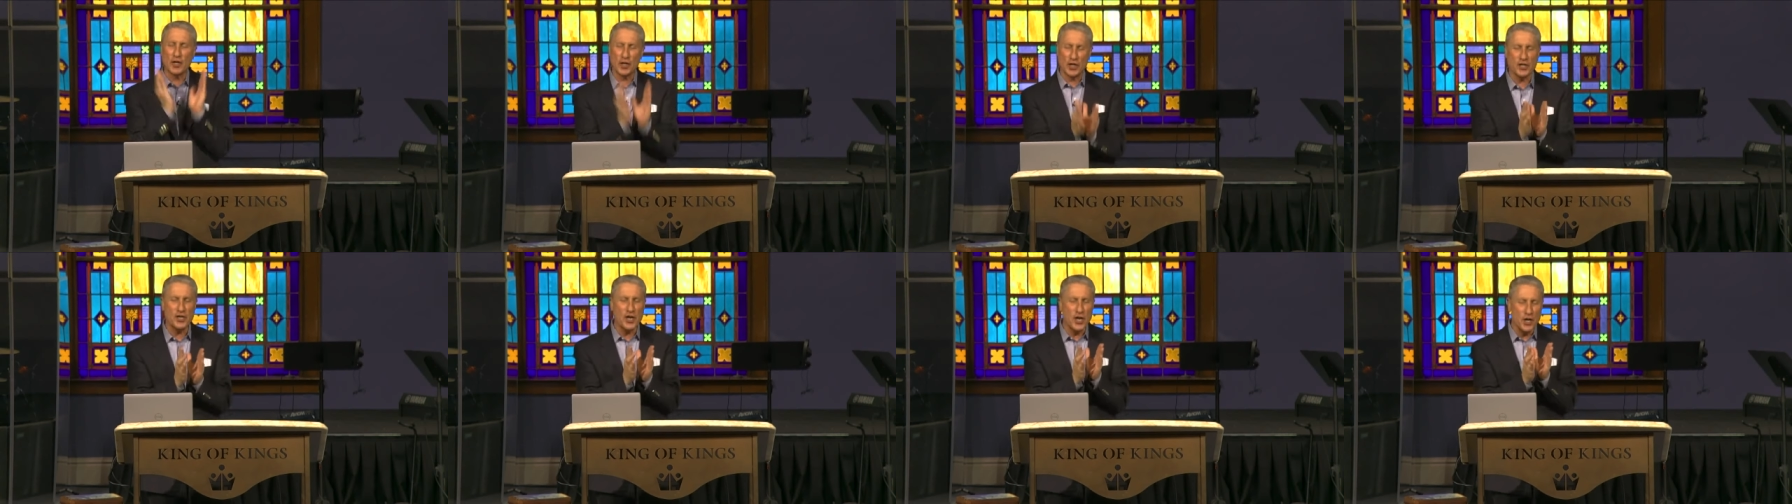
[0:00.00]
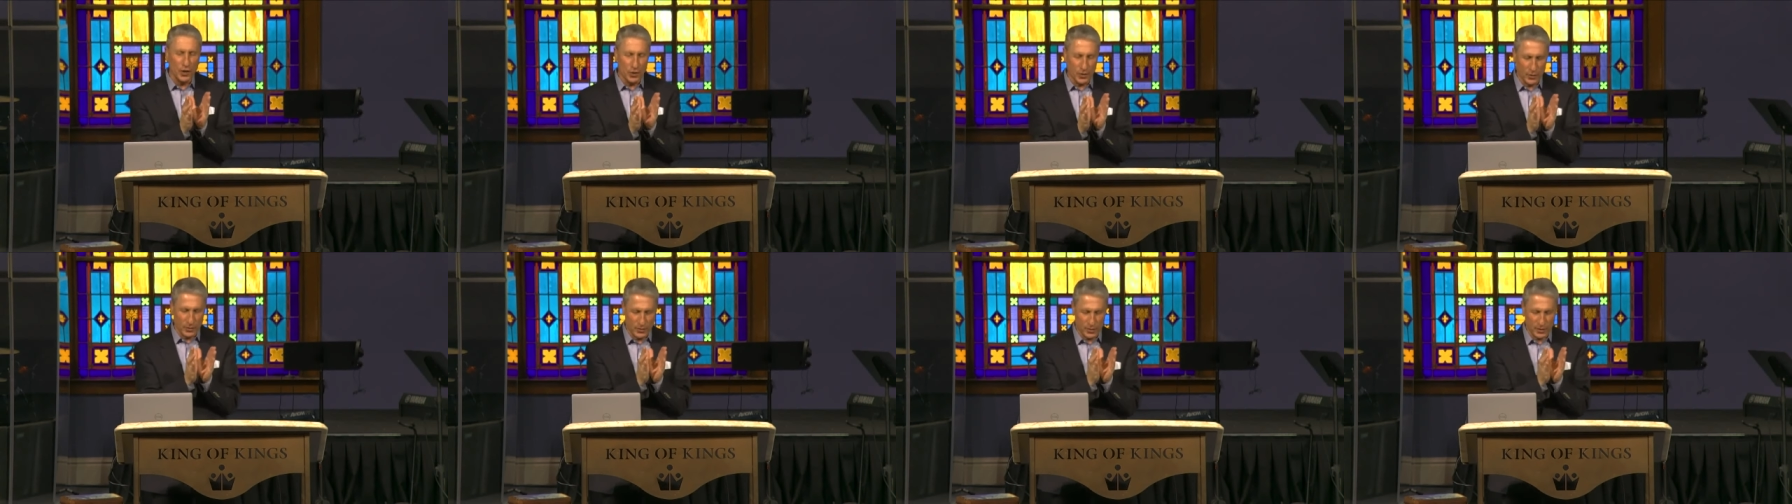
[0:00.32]
good
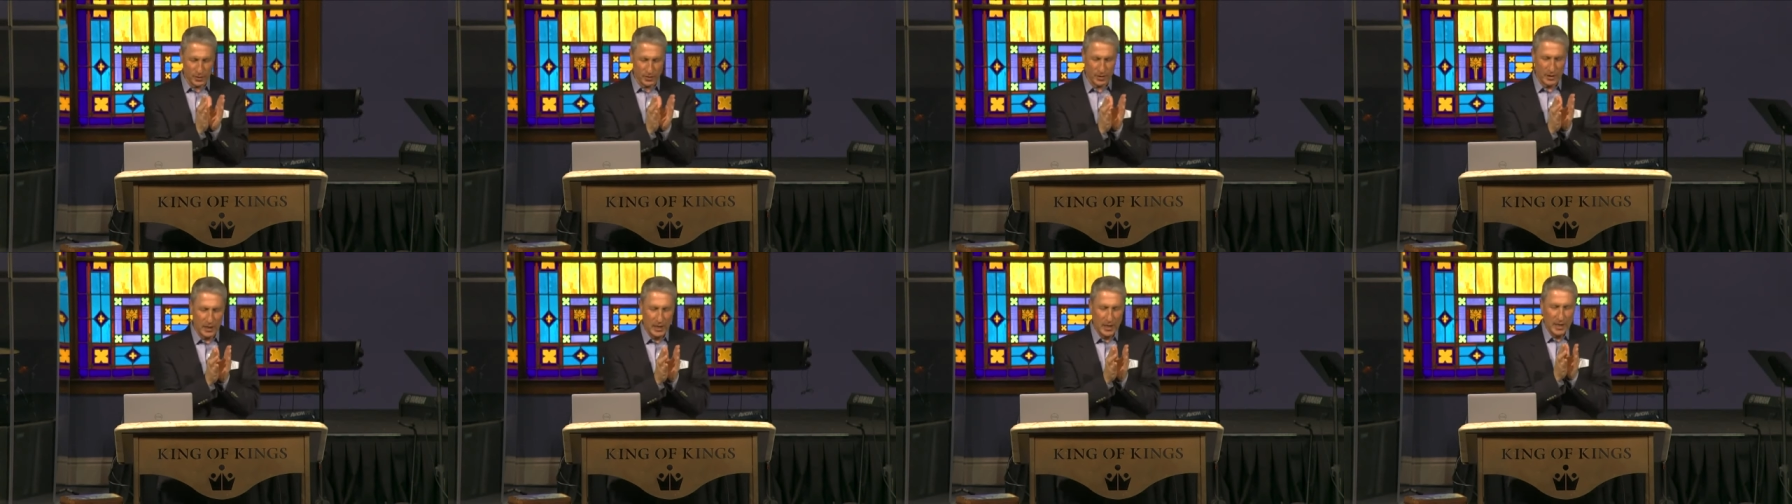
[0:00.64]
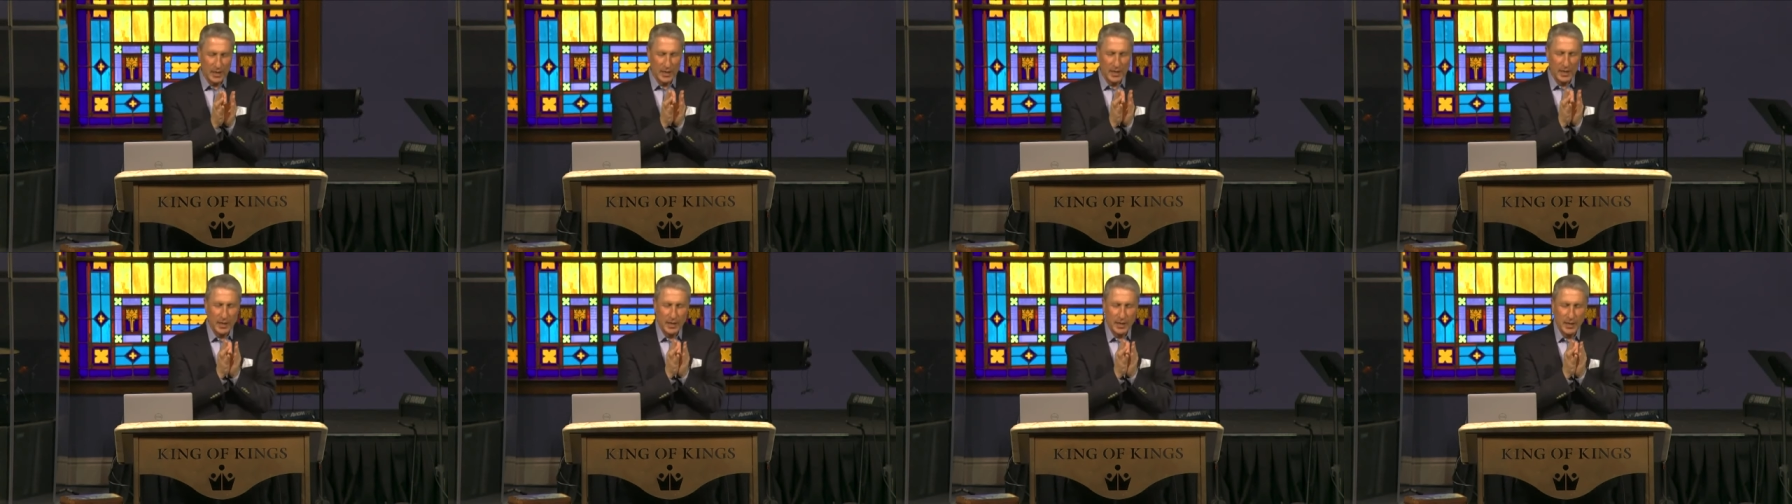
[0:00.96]
news,
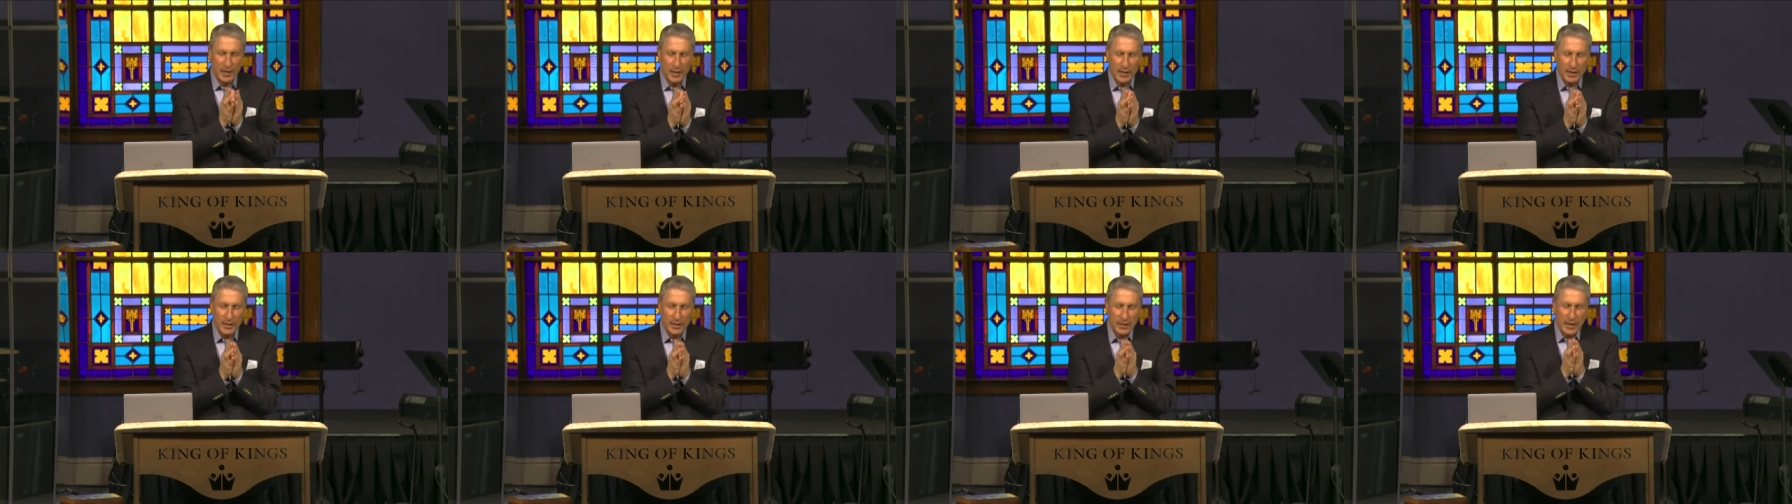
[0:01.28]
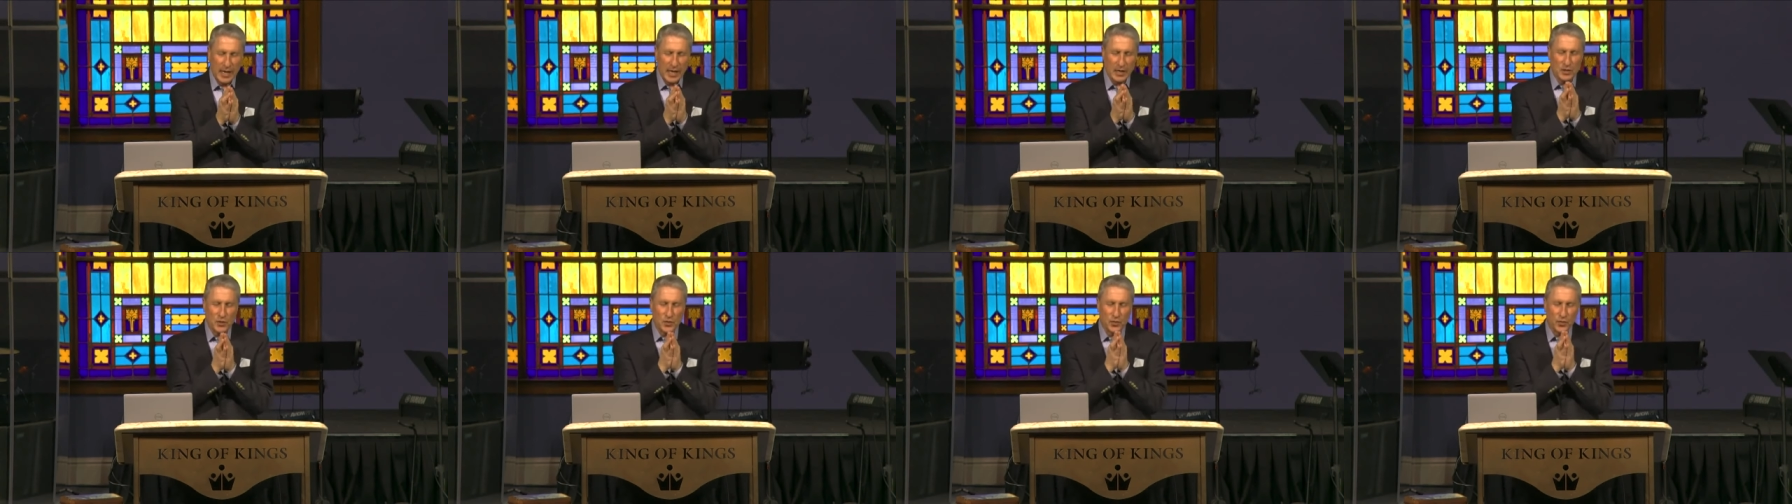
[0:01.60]

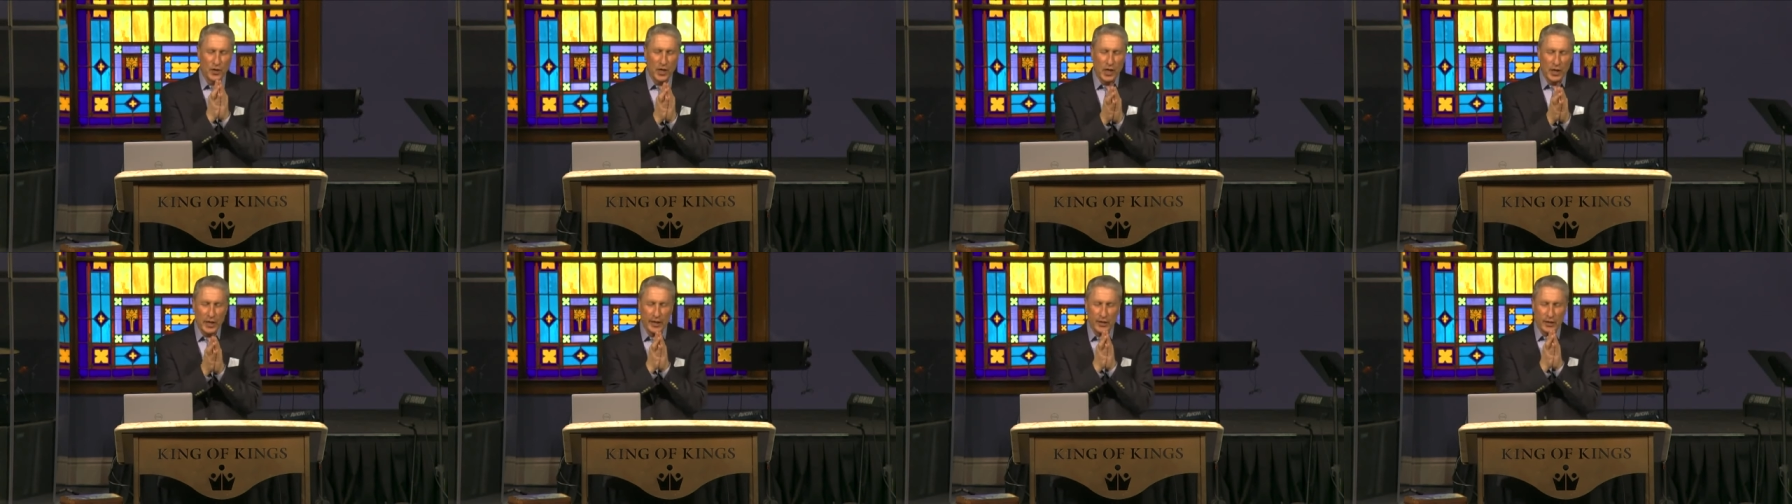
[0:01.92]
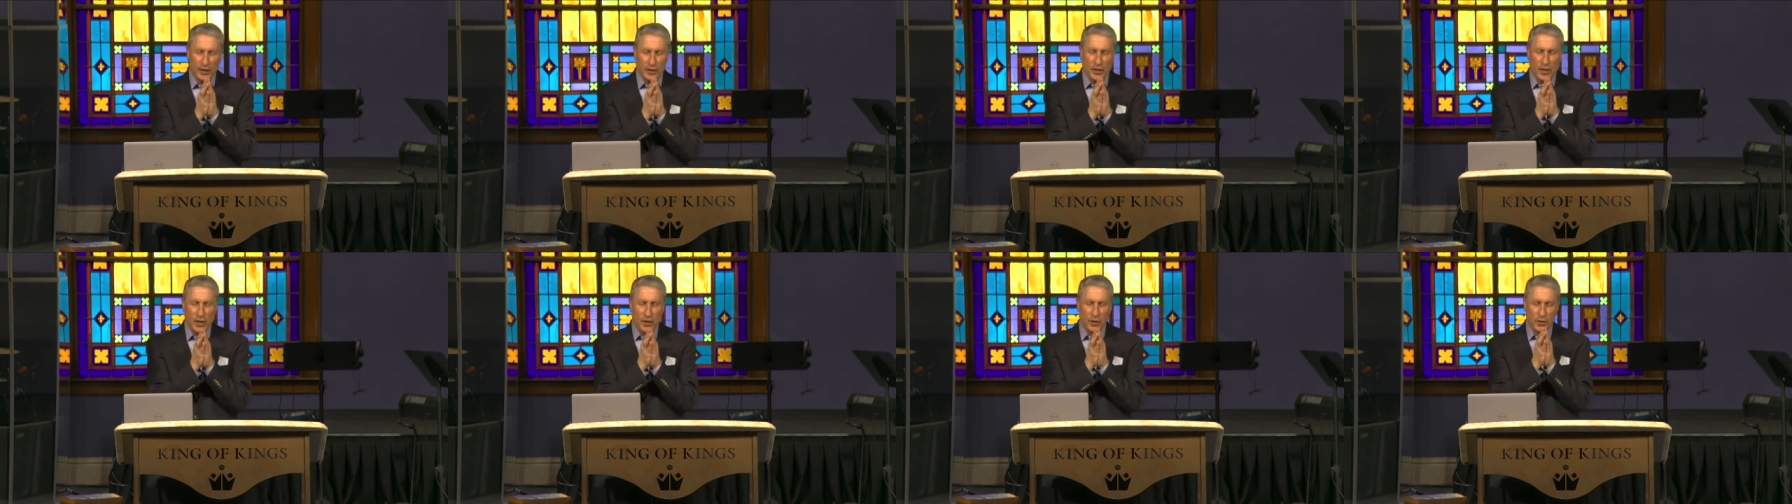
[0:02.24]
that's really
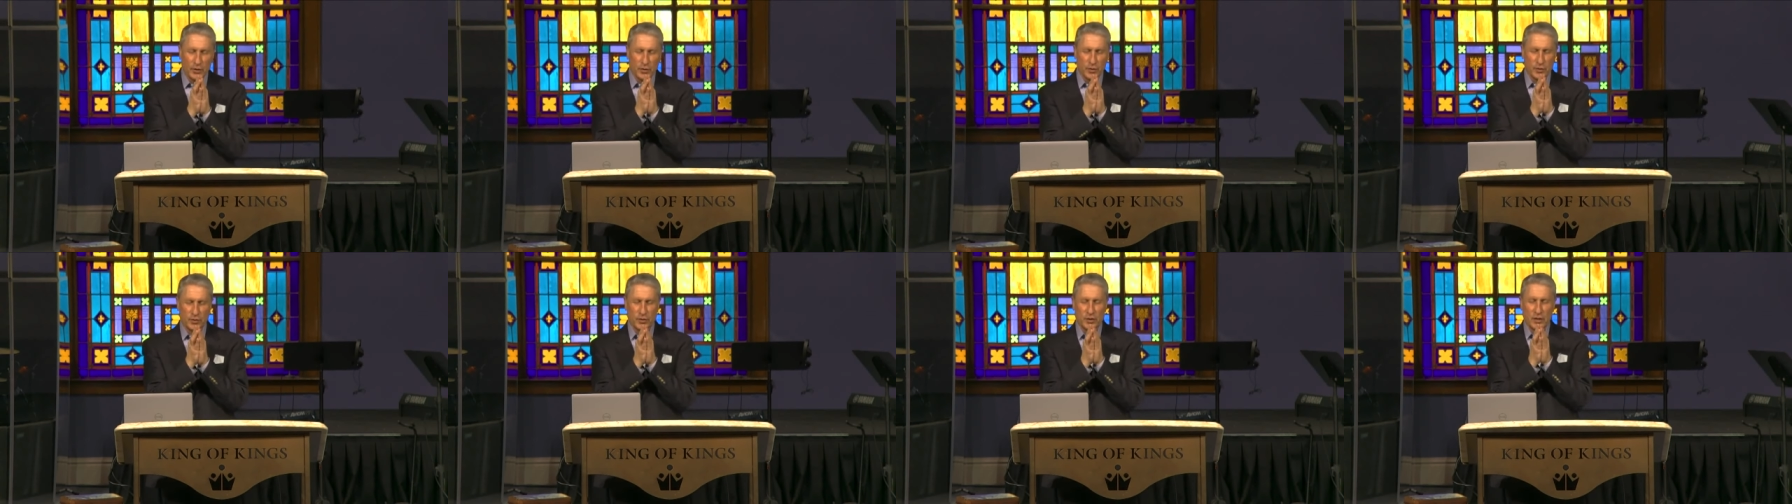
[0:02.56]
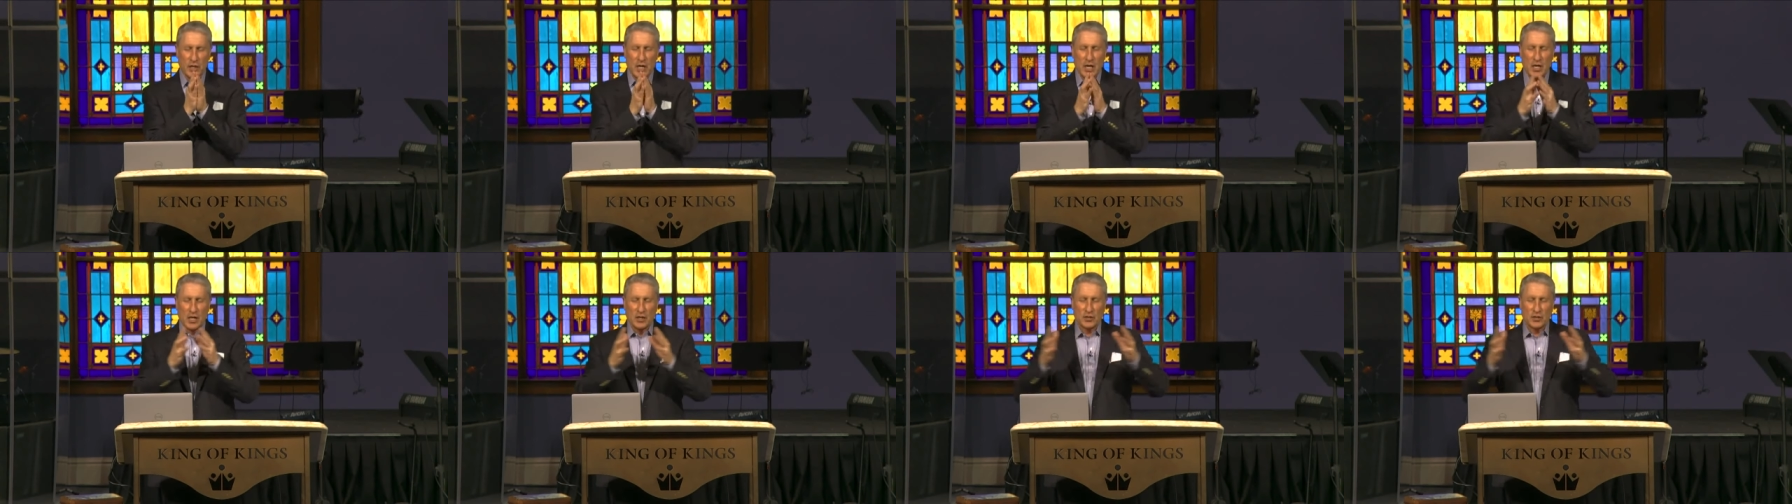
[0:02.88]
good news.